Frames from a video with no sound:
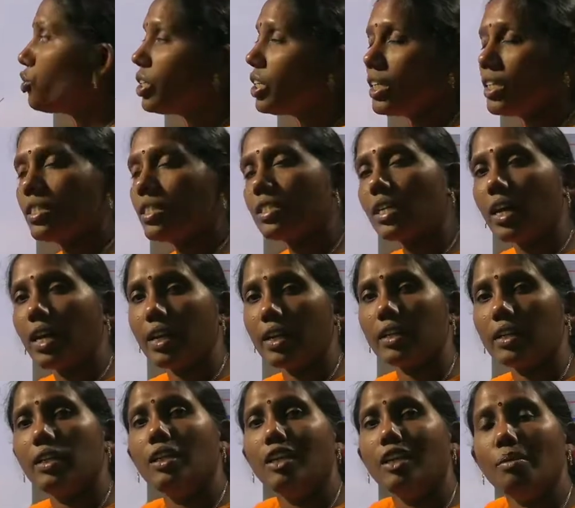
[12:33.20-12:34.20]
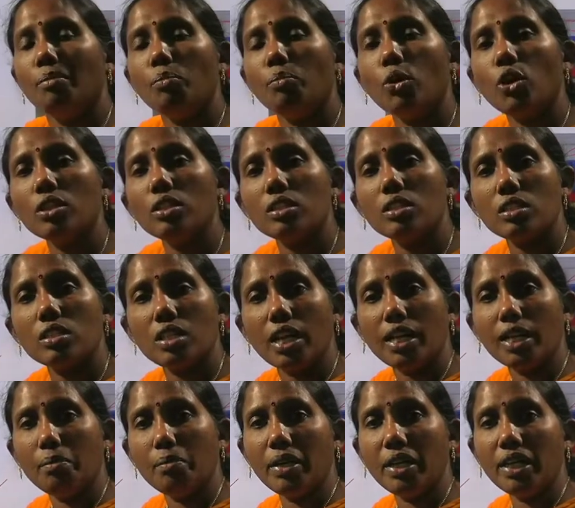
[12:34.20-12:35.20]
is correct. Both
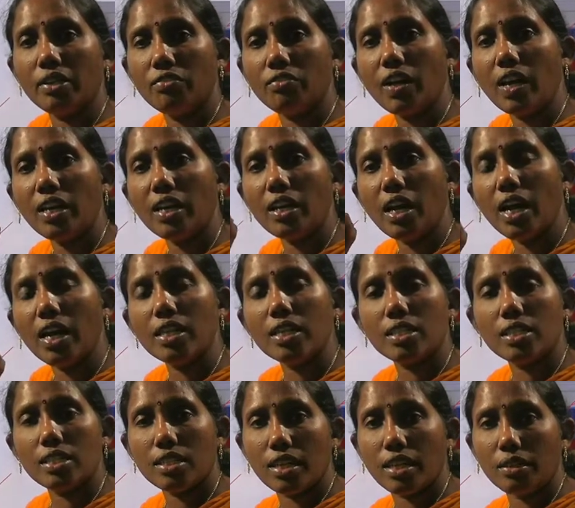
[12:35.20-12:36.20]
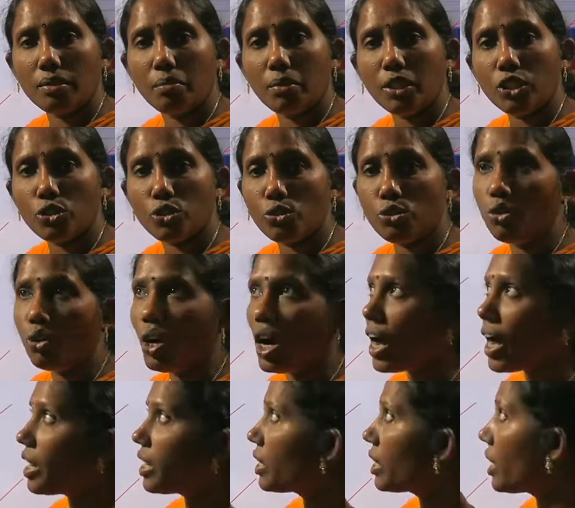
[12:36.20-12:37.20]
statement 1 and statement 2
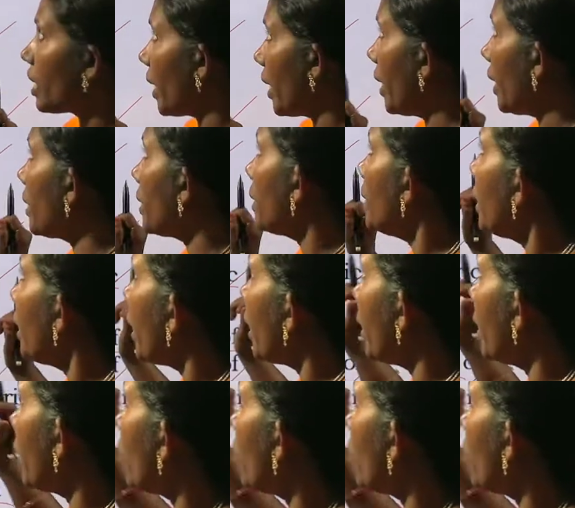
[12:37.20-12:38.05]
are correct. We will